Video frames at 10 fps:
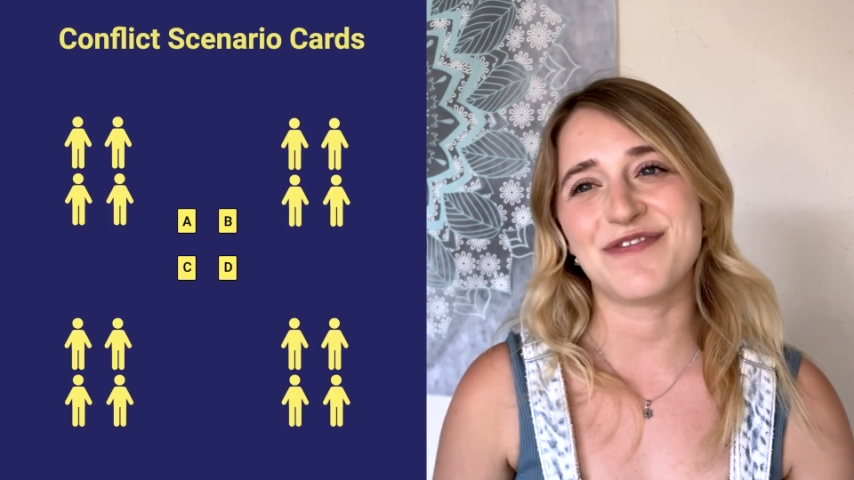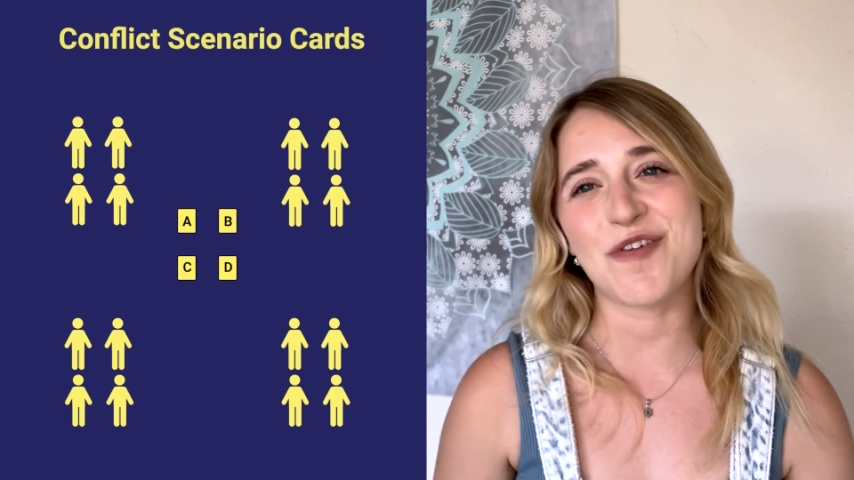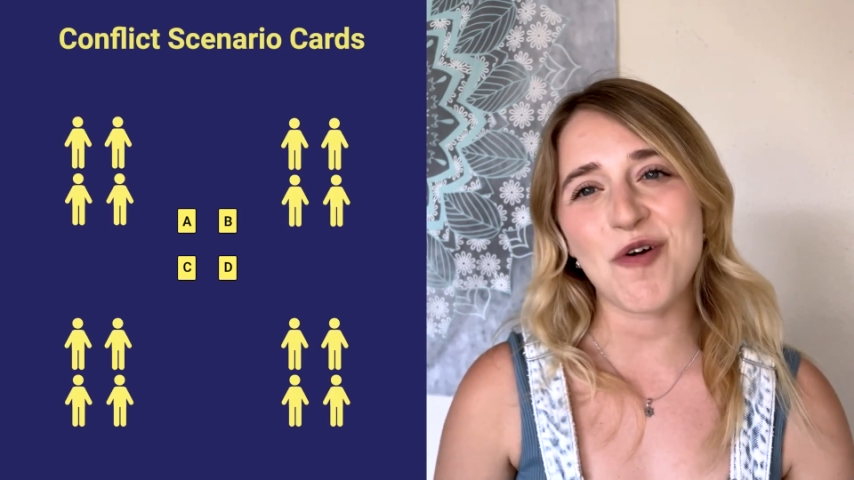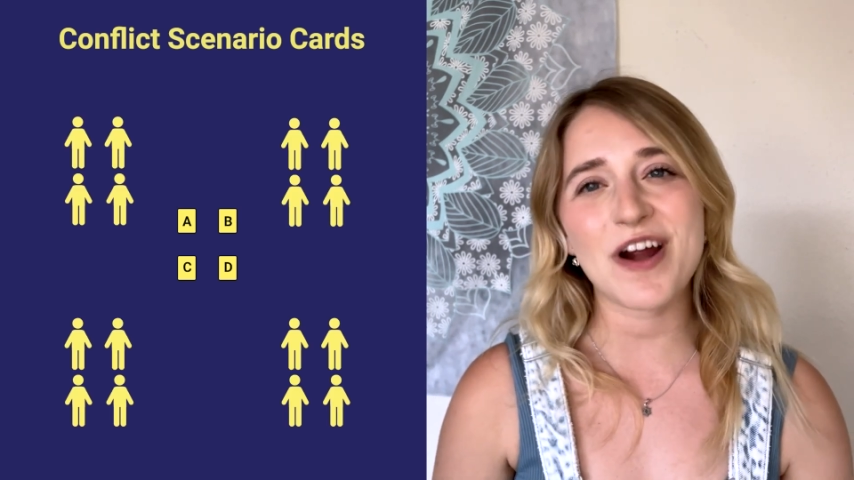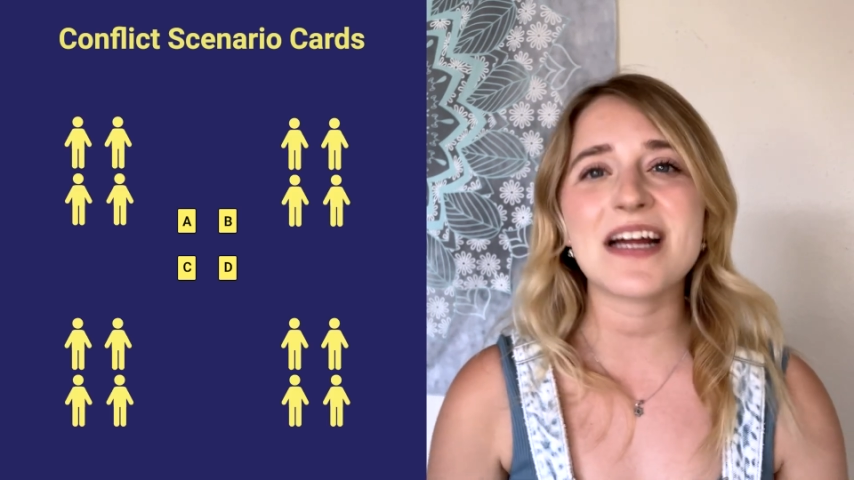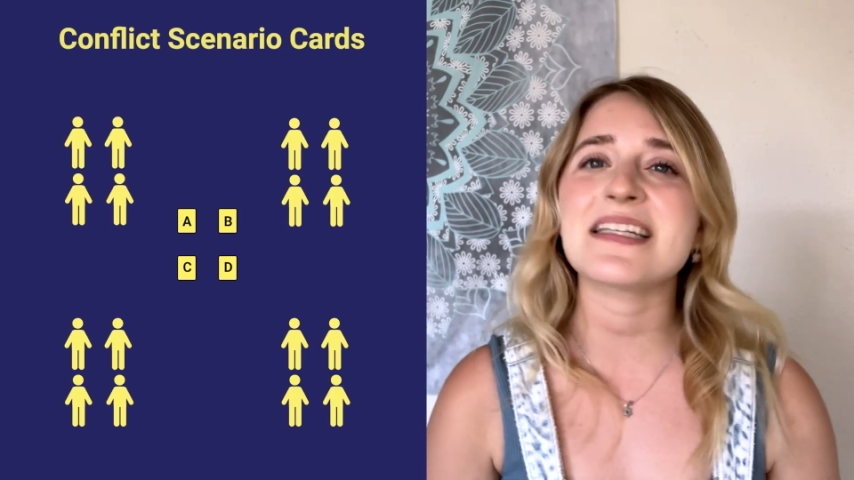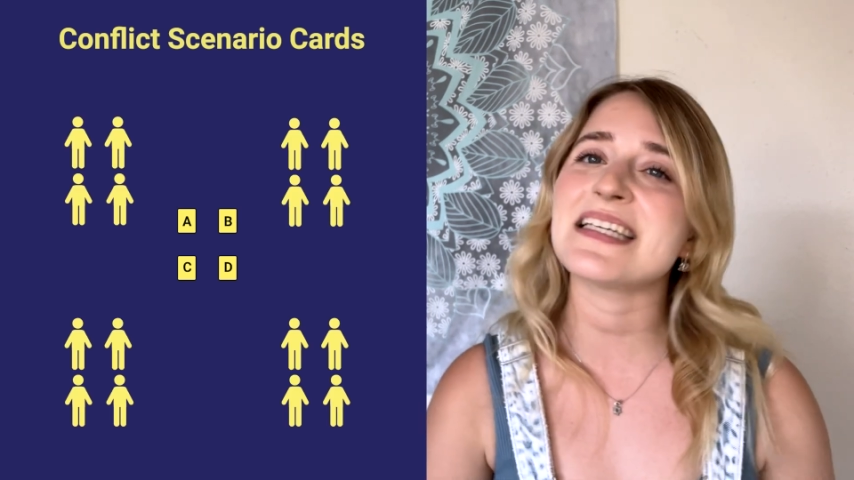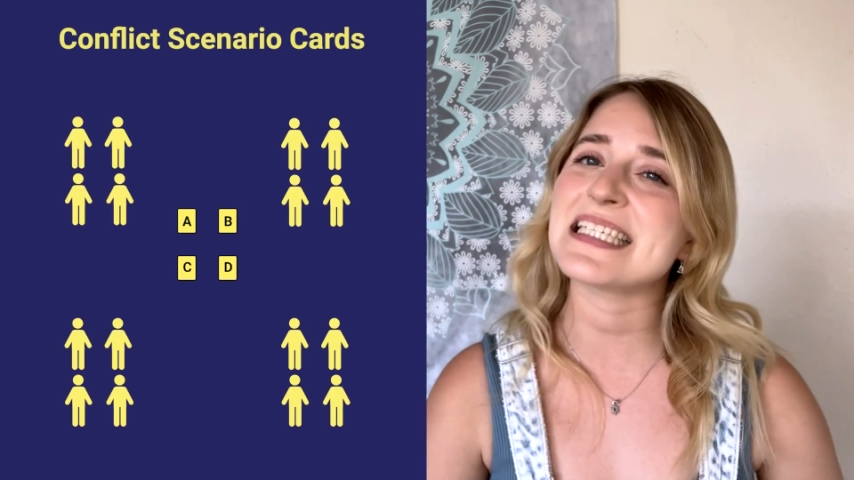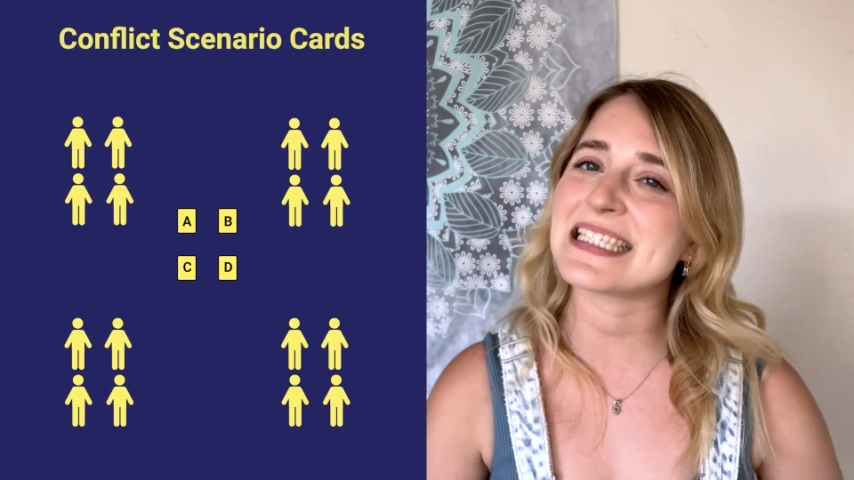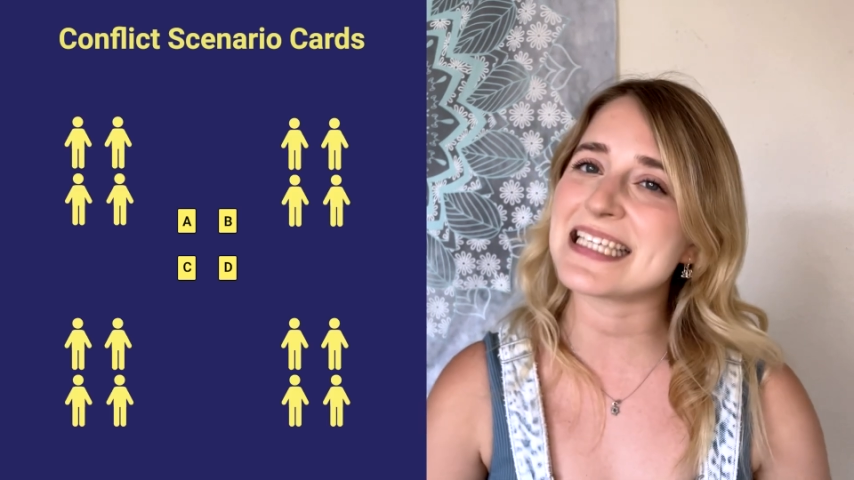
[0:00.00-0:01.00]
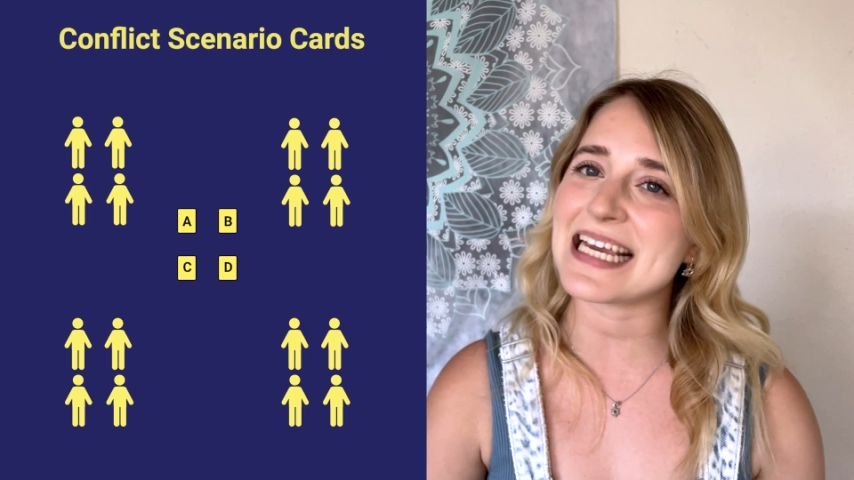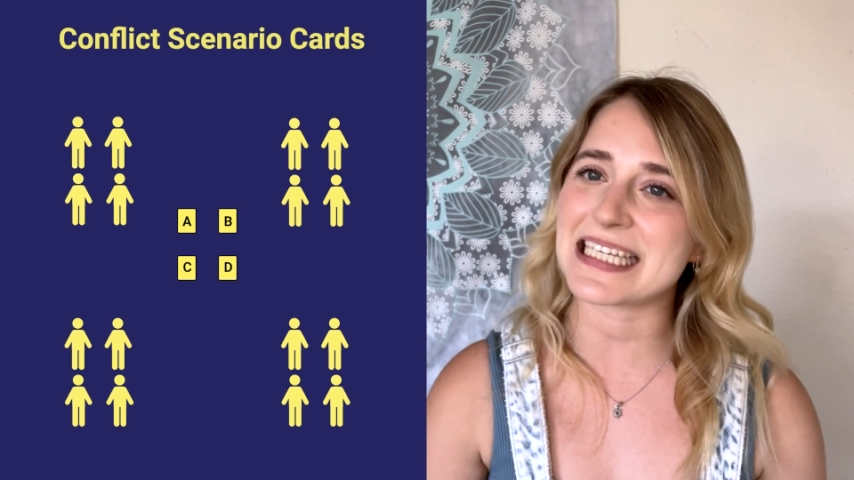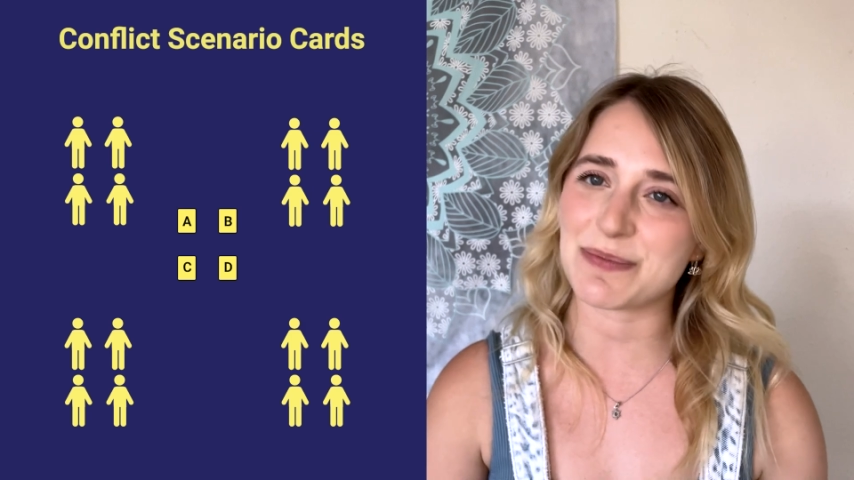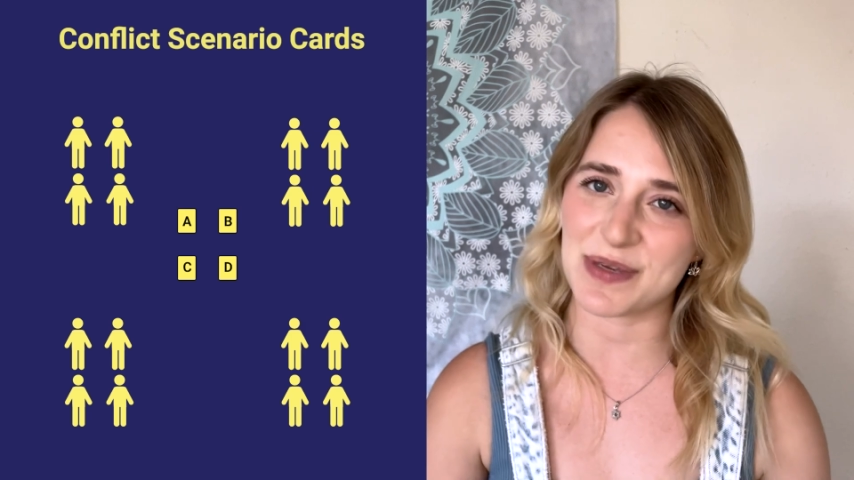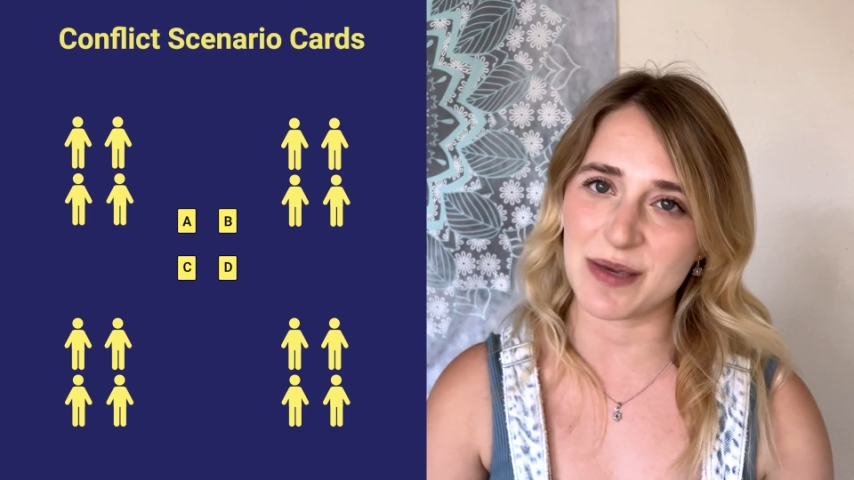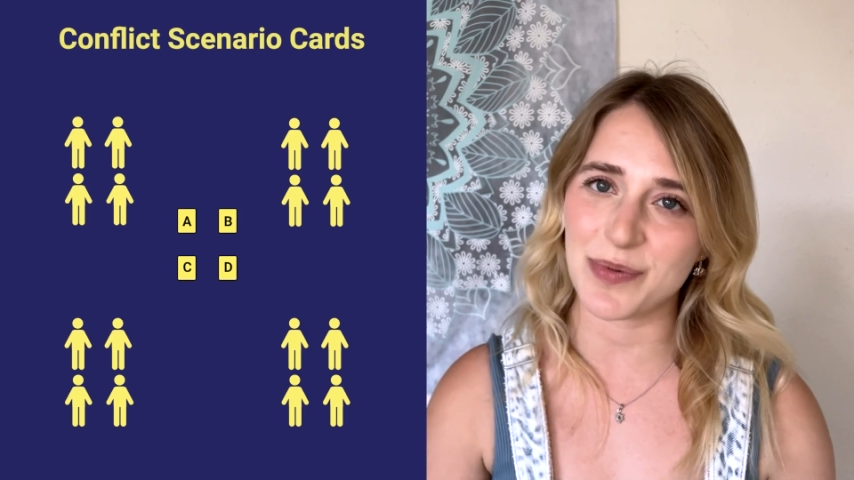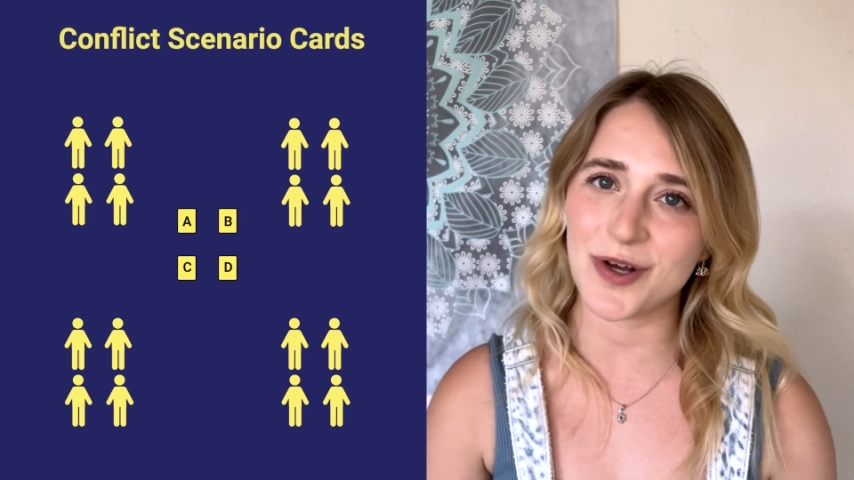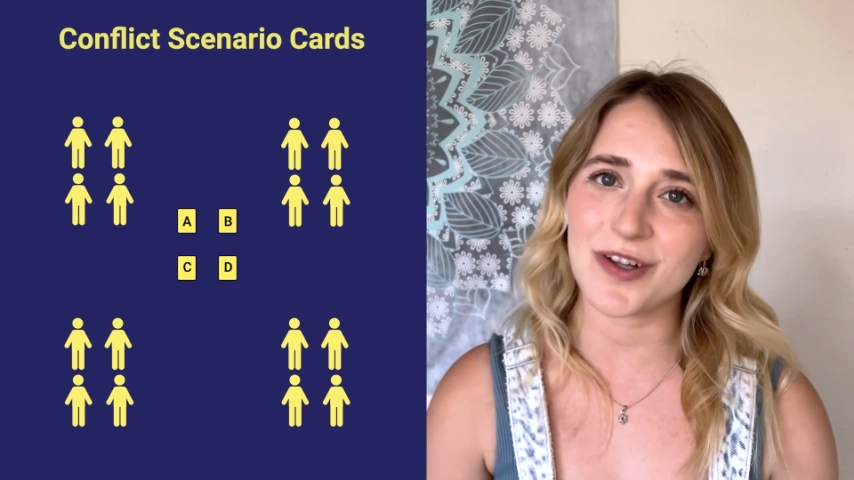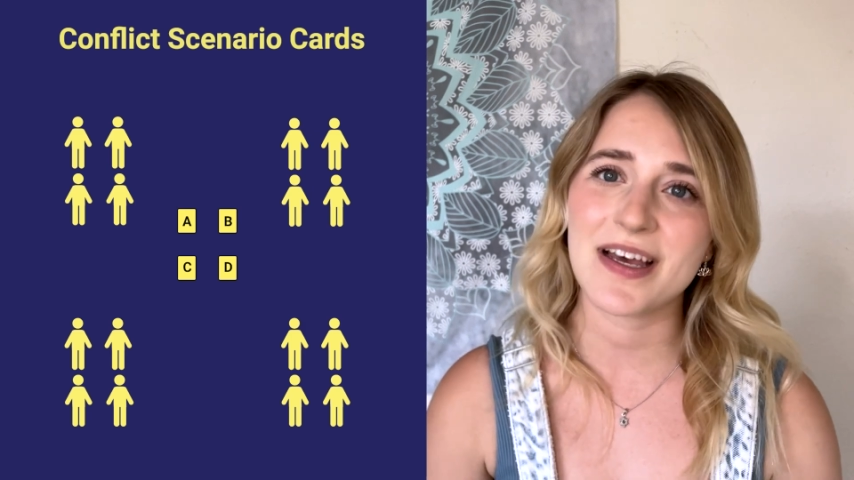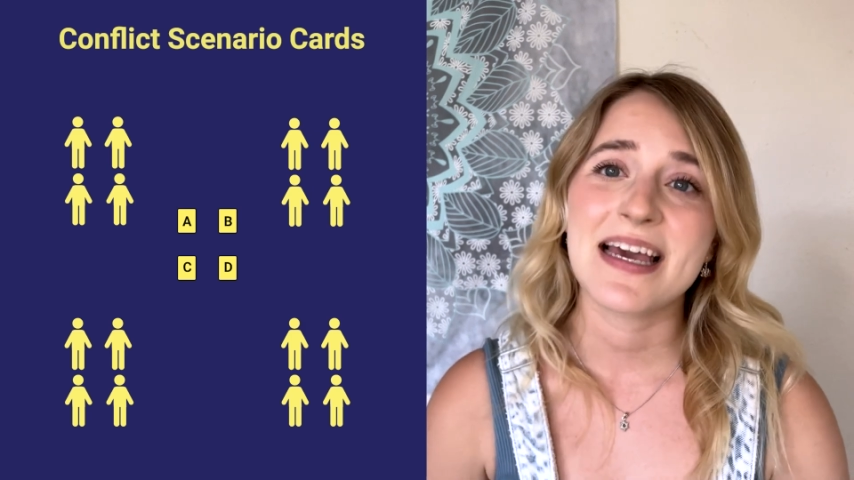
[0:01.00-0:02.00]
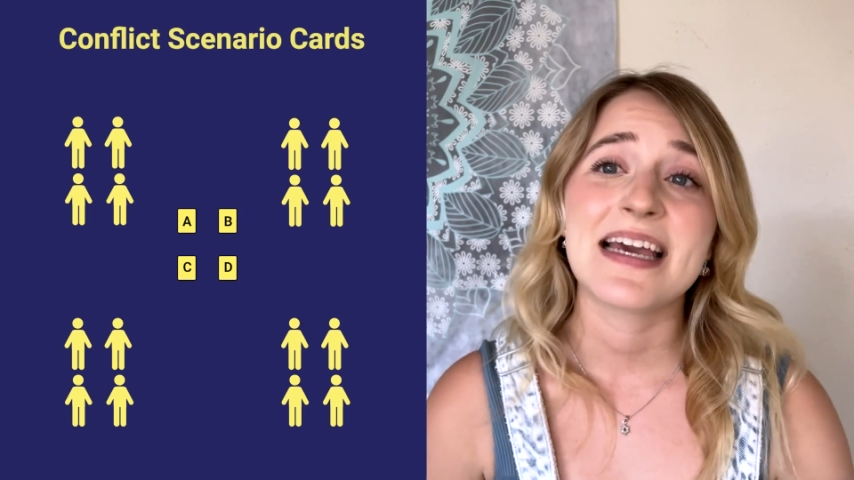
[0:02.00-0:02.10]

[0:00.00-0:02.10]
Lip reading: 4 to 6 people,